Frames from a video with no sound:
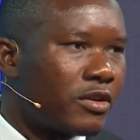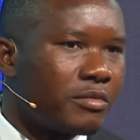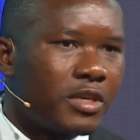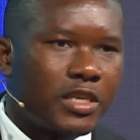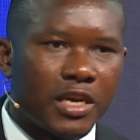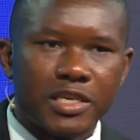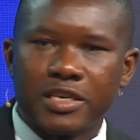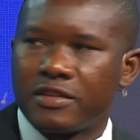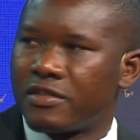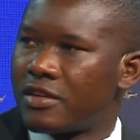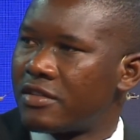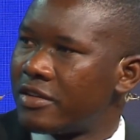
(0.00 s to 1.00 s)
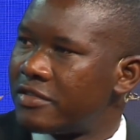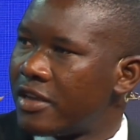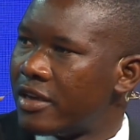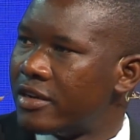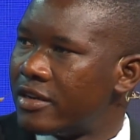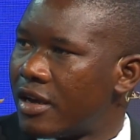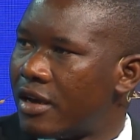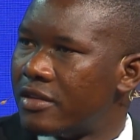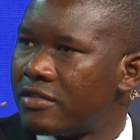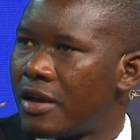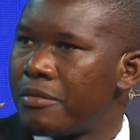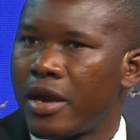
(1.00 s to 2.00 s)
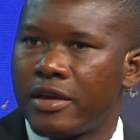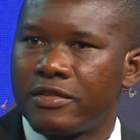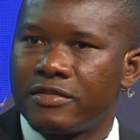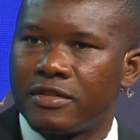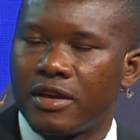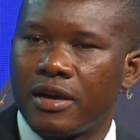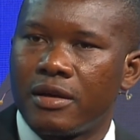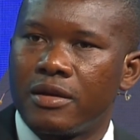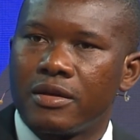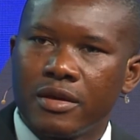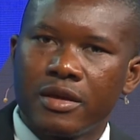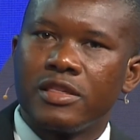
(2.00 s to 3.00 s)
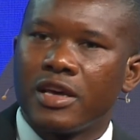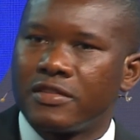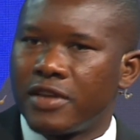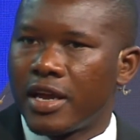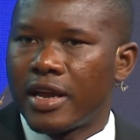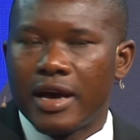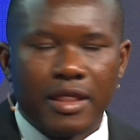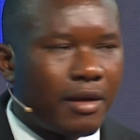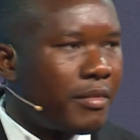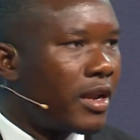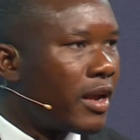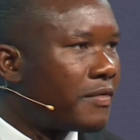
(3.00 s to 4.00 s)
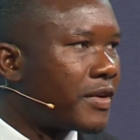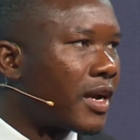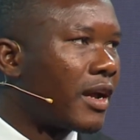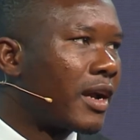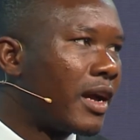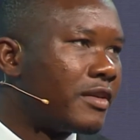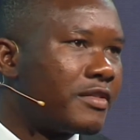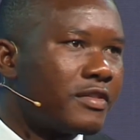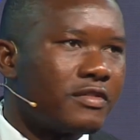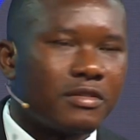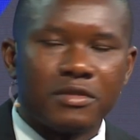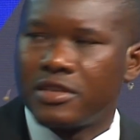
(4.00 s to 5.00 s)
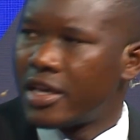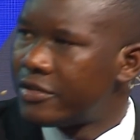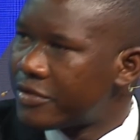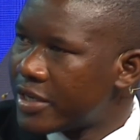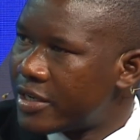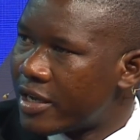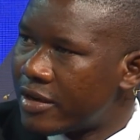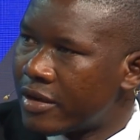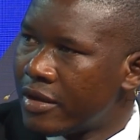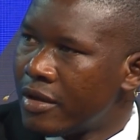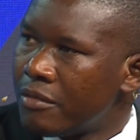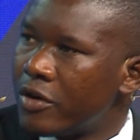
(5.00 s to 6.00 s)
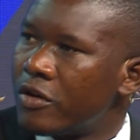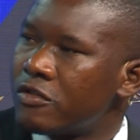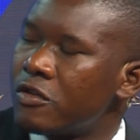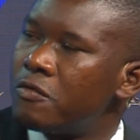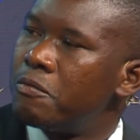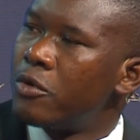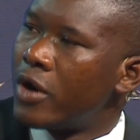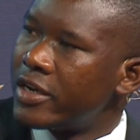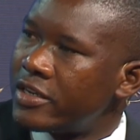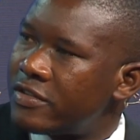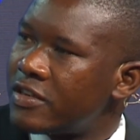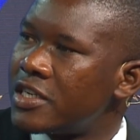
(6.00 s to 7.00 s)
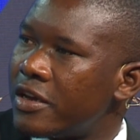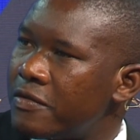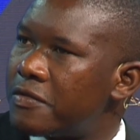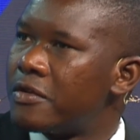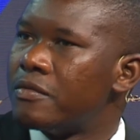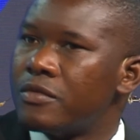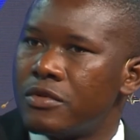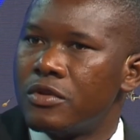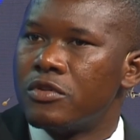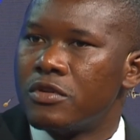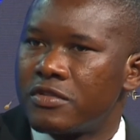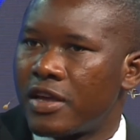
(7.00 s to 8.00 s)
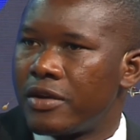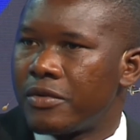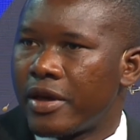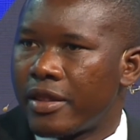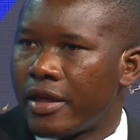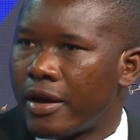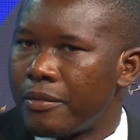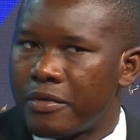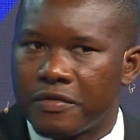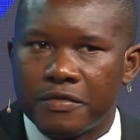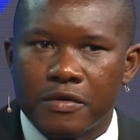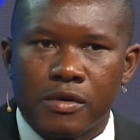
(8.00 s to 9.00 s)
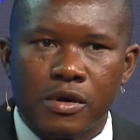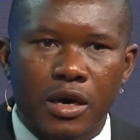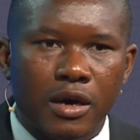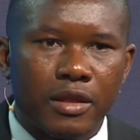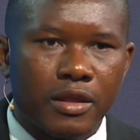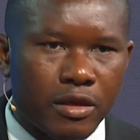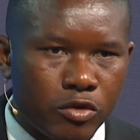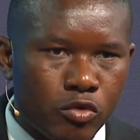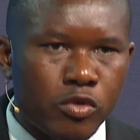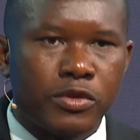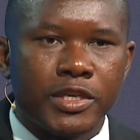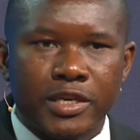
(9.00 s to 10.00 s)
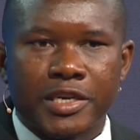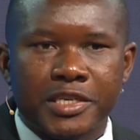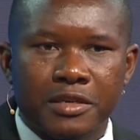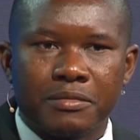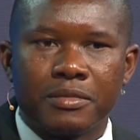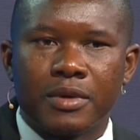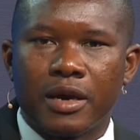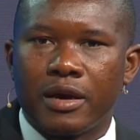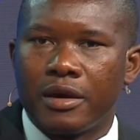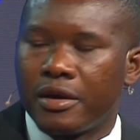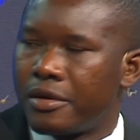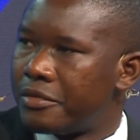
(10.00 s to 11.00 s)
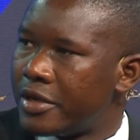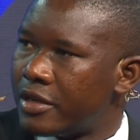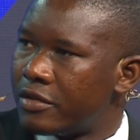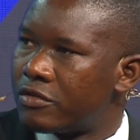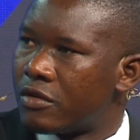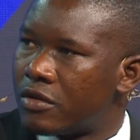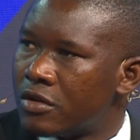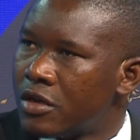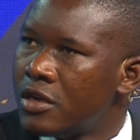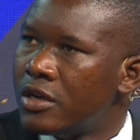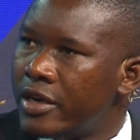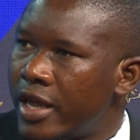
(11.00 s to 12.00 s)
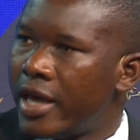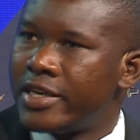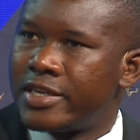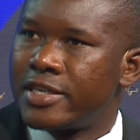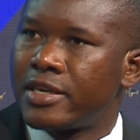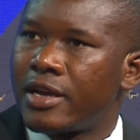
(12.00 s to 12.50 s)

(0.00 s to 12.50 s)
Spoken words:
limitations, as I said. Zambia is, just like other many African countries, debt-ridden because of poor decision from those that were there before the youth leadership, really. So debt